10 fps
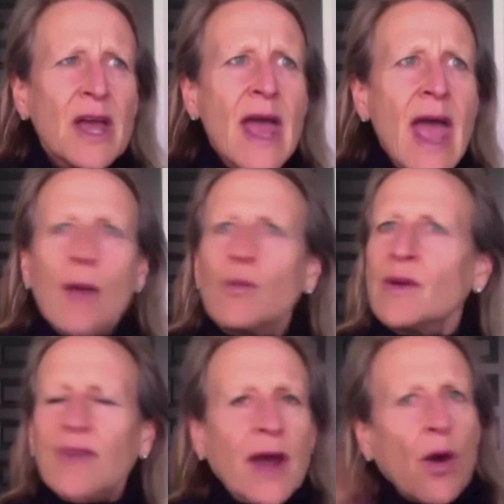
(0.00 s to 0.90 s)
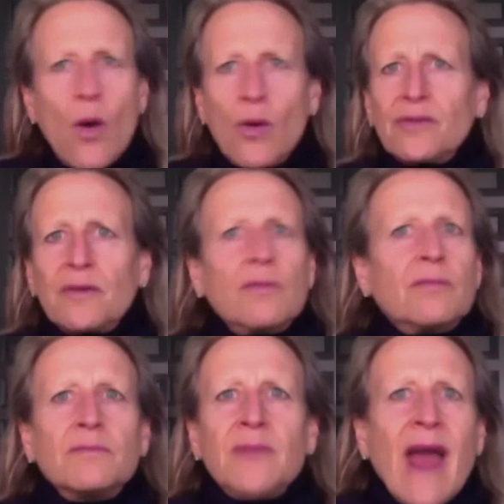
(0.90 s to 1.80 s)
And we've got a whole
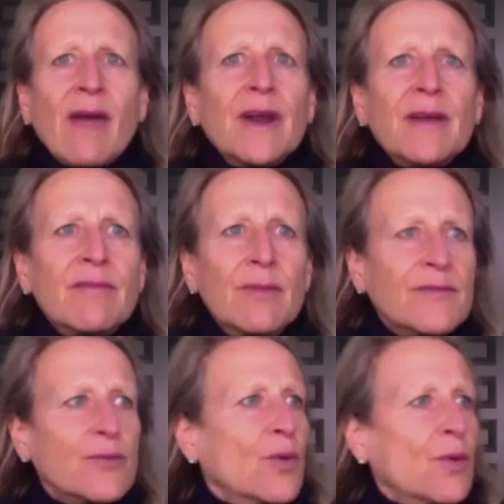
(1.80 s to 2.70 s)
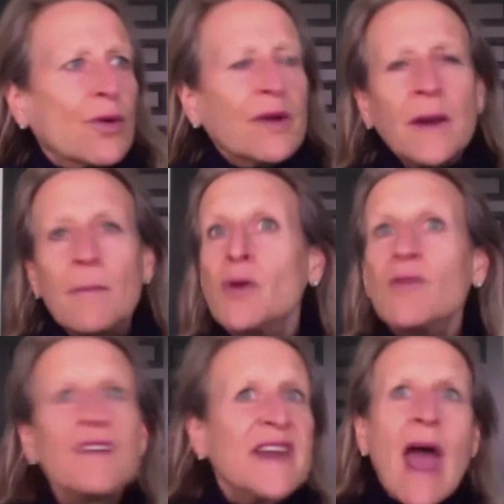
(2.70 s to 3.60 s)
narrative. We're in a movie
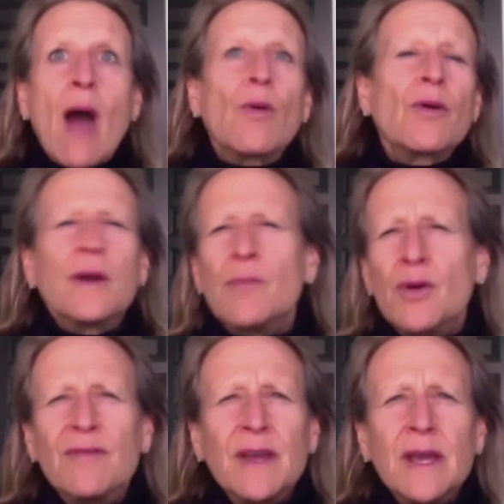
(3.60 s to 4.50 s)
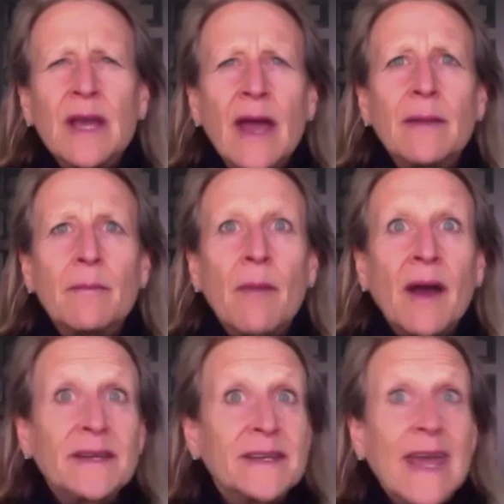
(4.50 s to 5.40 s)
now. We're in a movie, and it might
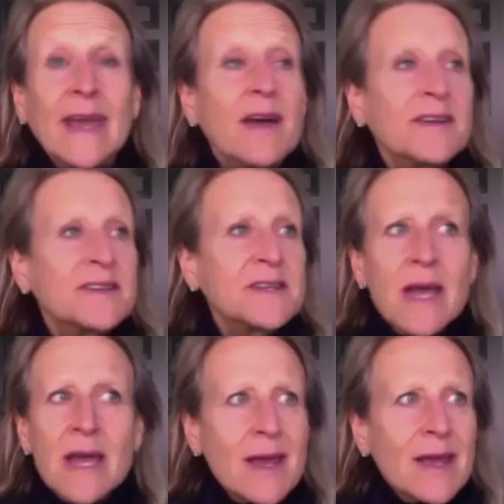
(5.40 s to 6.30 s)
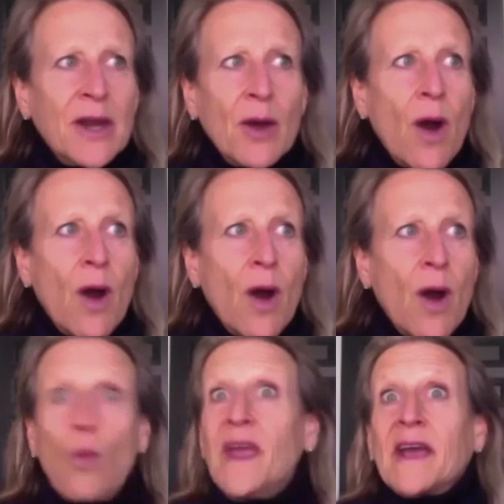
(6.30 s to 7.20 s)
take us, a
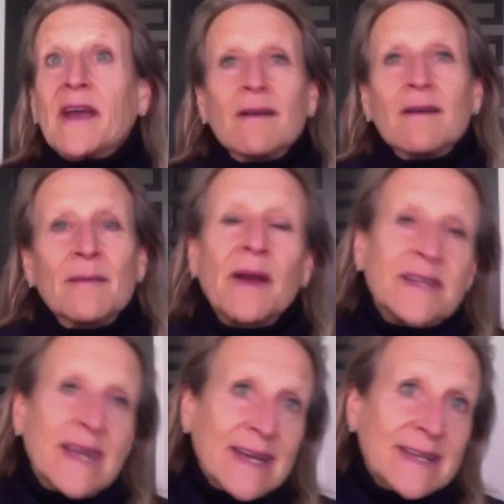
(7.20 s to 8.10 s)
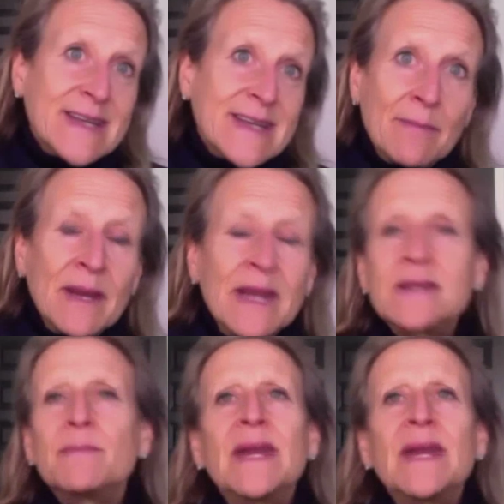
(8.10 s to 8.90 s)
week. It might take us 10 minutes, but